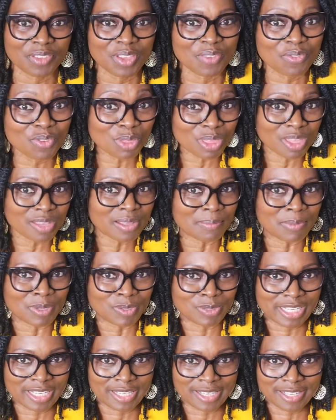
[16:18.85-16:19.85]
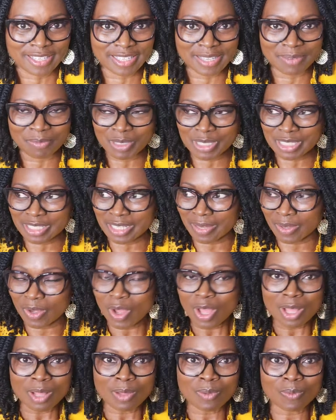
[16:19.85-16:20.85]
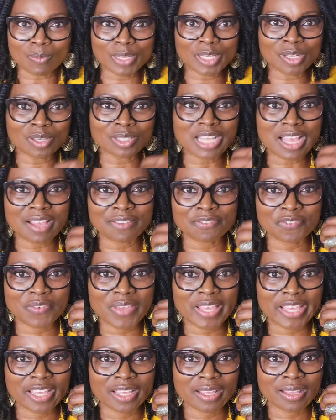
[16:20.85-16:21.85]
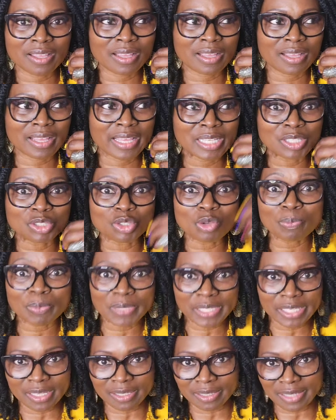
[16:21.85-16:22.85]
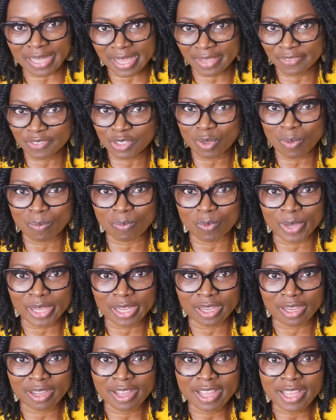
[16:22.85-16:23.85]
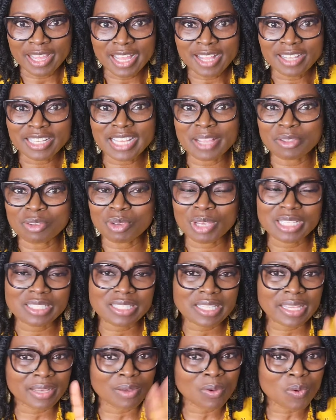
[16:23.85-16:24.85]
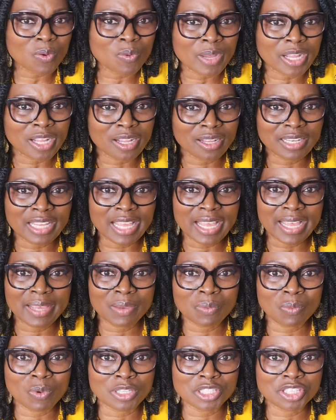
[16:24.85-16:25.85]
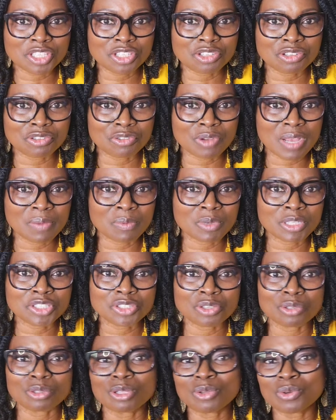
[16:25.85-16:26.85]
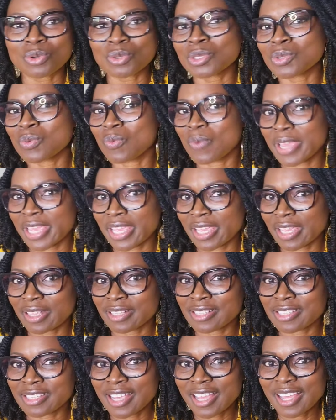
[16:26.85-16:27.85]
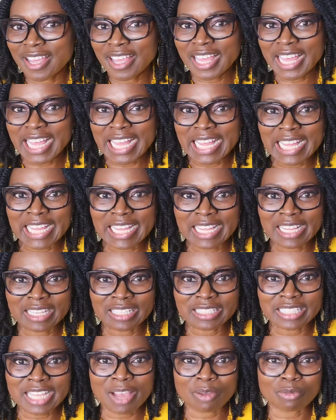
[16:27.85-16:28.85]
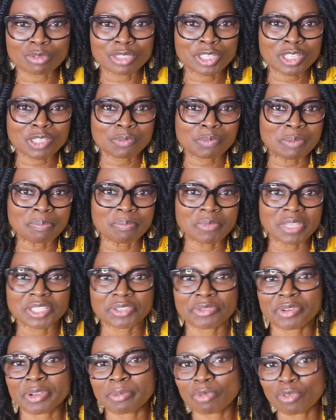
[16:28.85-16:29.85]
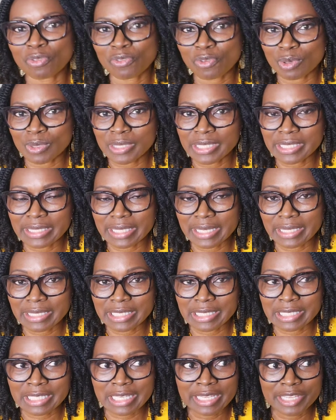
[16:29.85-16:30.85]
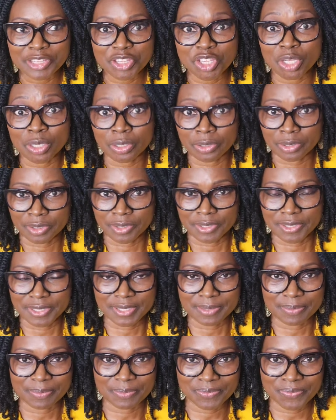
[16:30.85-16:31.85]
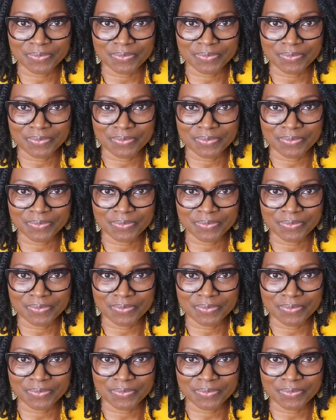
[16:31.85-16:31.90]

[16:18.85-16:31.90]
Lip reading: If you think about it, we don't have a duplicate life somewhere that you can say, oh well, I want to lose weight and I will just be miserable for 6 years.